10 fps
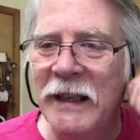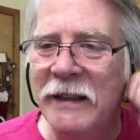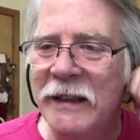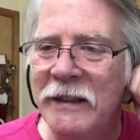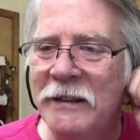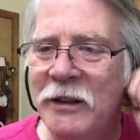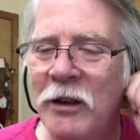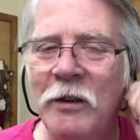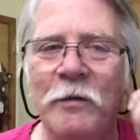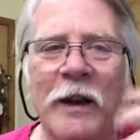And, and you're
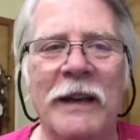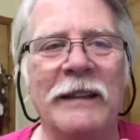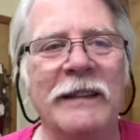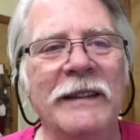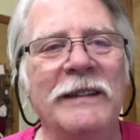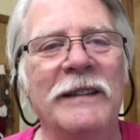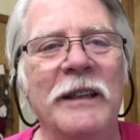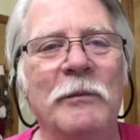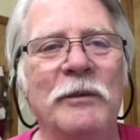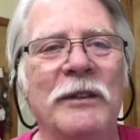going to find that these
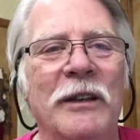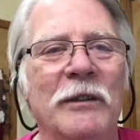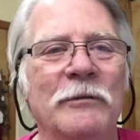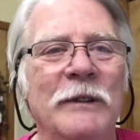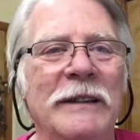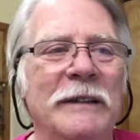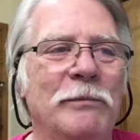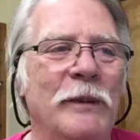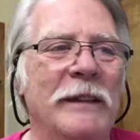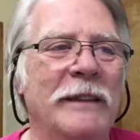tips are really
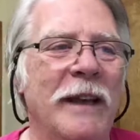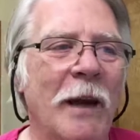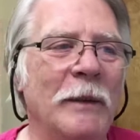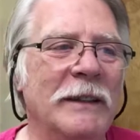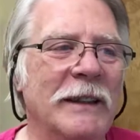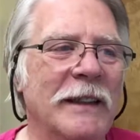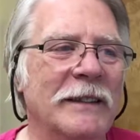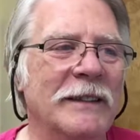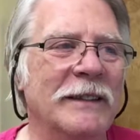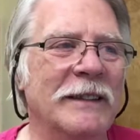pretty common
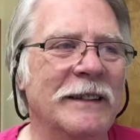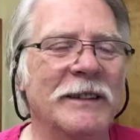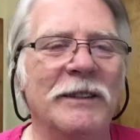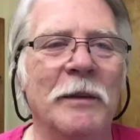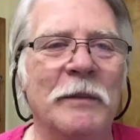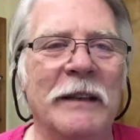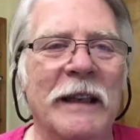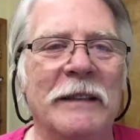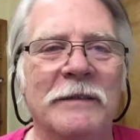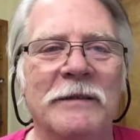sense. It's just something
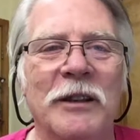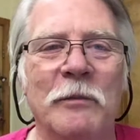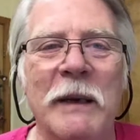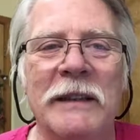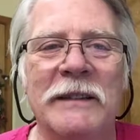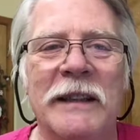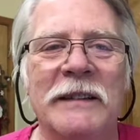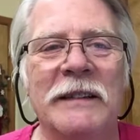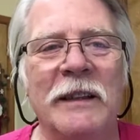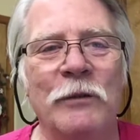that, you know, makes
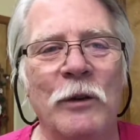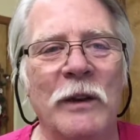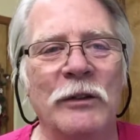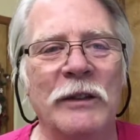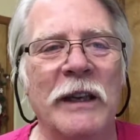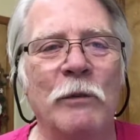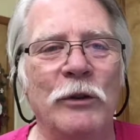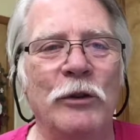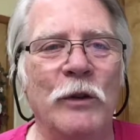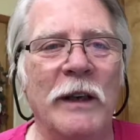sense if you understand
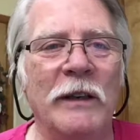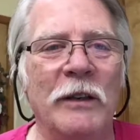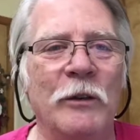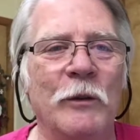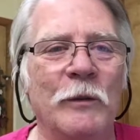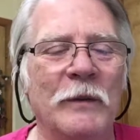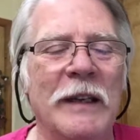what you're trying to do.